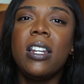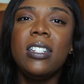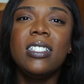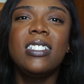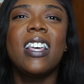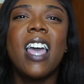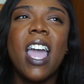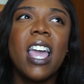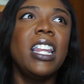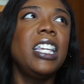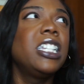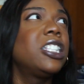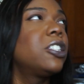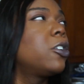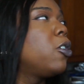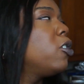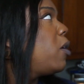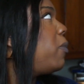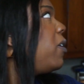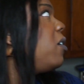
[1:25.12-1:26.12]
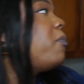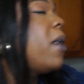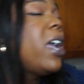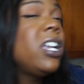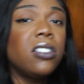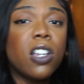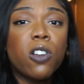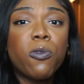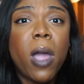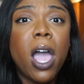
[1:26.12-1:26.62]
design is going to be
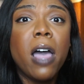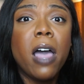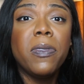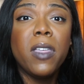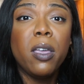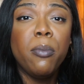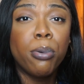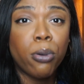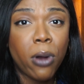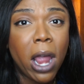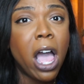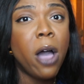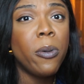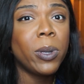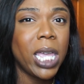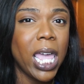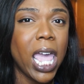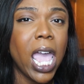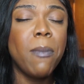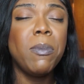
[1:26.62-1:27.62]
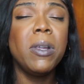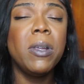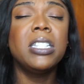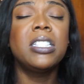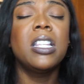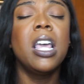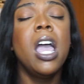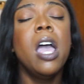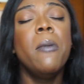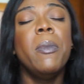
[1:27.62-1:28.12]
based around the brown
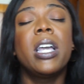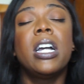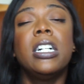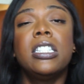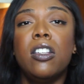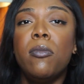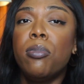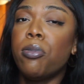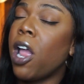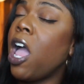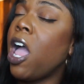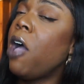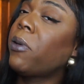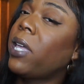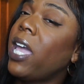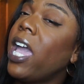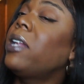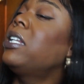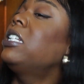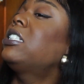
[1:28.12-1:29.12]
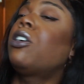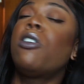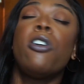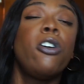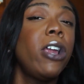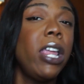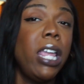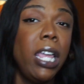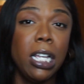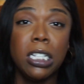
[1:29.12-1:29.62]
cabinets because the brown cabinets
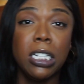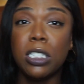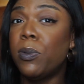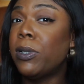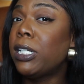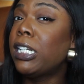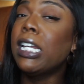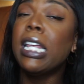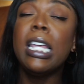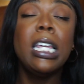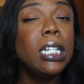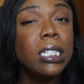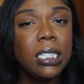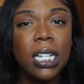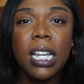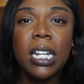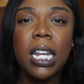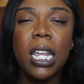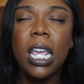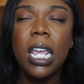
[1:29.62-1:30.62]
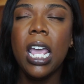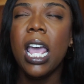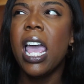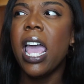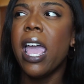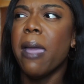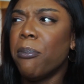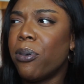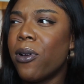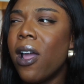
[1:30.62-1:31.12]
is what it is, honey.
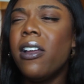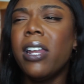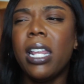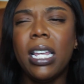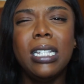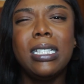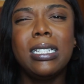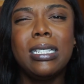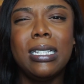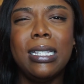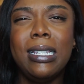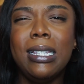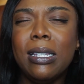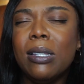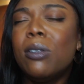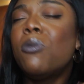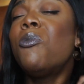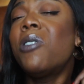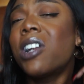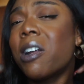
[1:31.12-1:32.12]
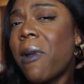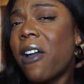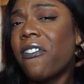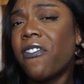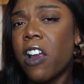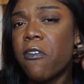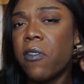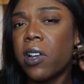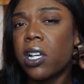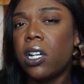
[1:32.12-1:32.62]
And brown is one of my
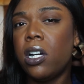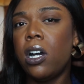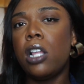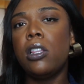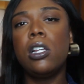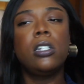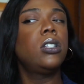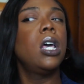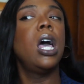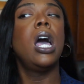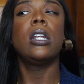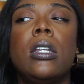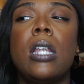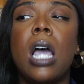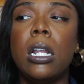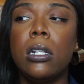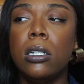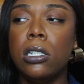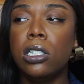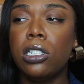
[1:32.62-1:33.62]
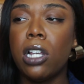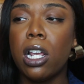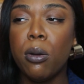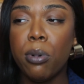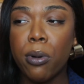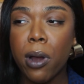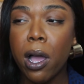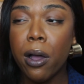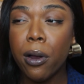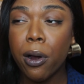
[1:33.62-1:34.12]
favorite colors, not this shade of brown,